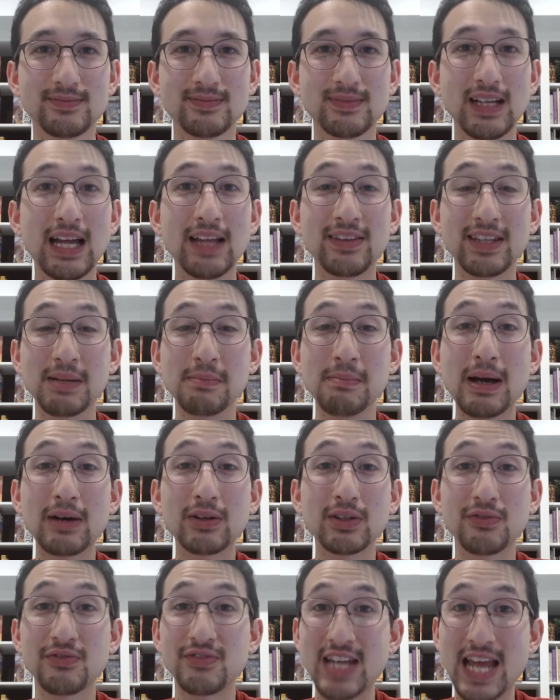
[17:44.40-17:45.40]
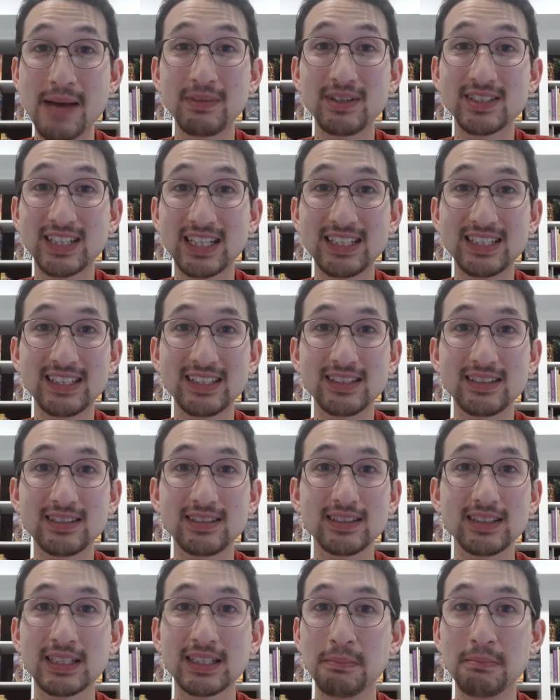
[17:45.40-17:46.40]
And the amount of damage they deal
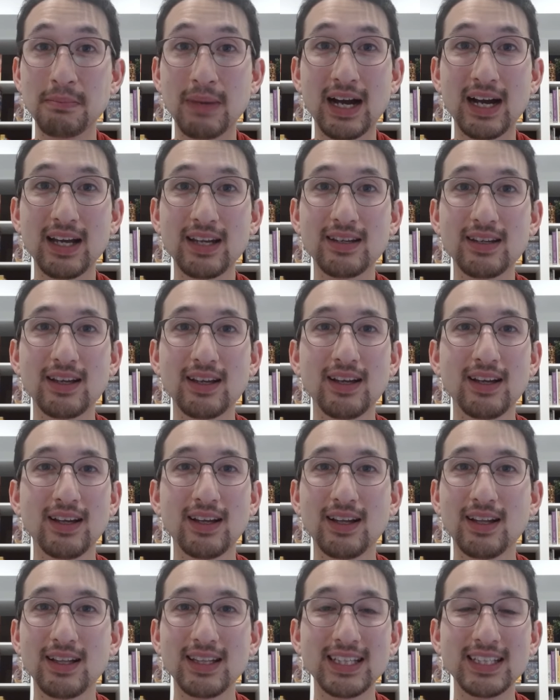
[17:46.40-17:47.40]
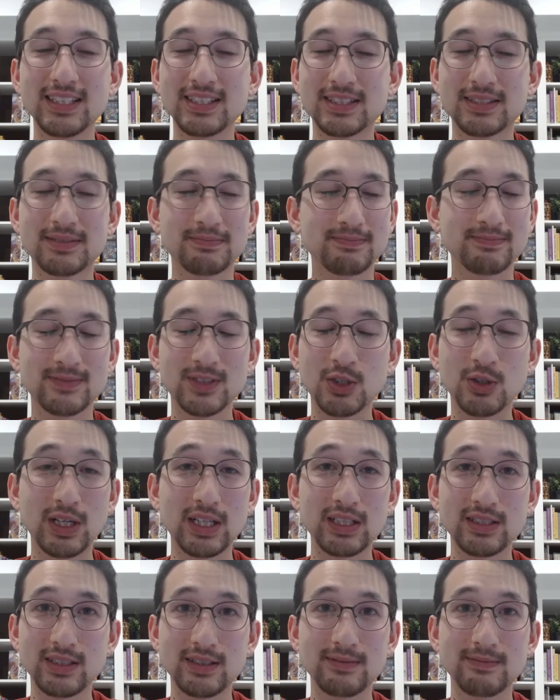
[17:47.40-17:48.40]
combined is
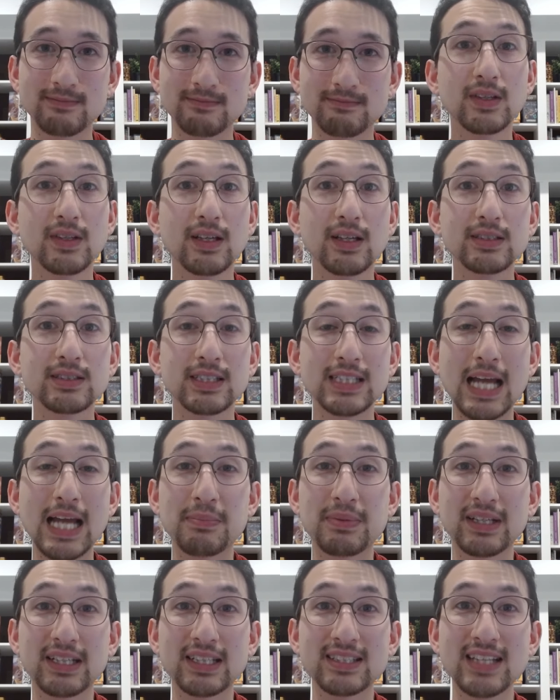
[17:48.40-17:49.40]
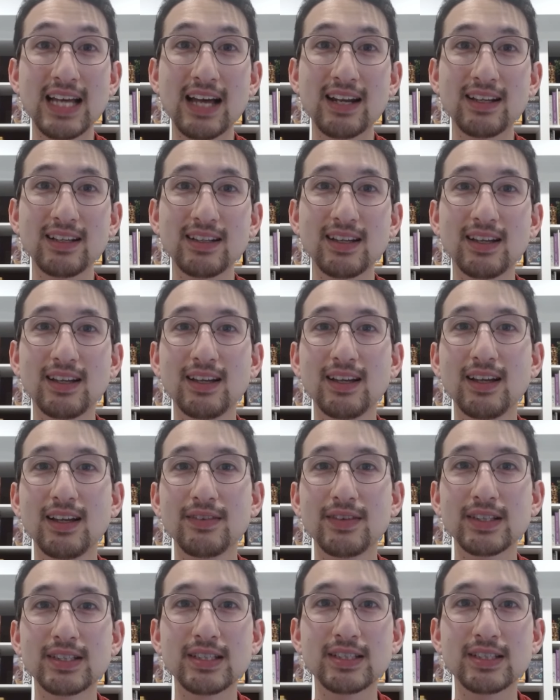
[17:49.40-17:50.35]
crazy. Synaptic Static, this is